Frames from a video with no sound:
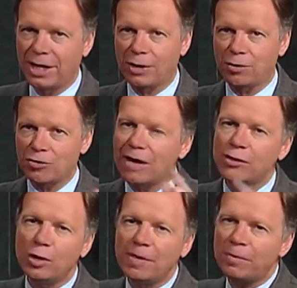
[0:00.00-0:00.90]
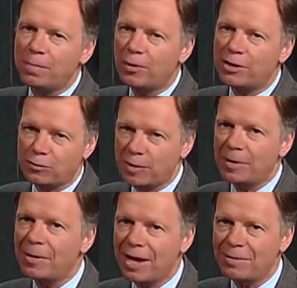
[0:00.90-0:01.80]
And we're driving home that point from
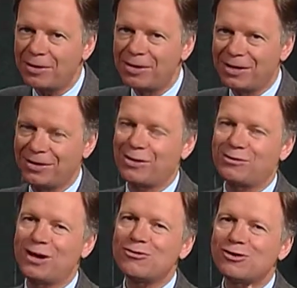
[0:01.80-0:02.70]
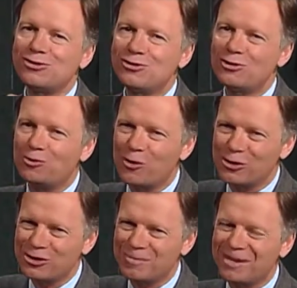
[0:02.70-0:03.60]
the Bible that the central issue is
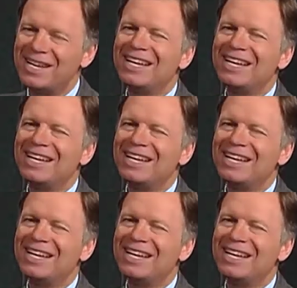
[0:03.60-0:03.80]
worship.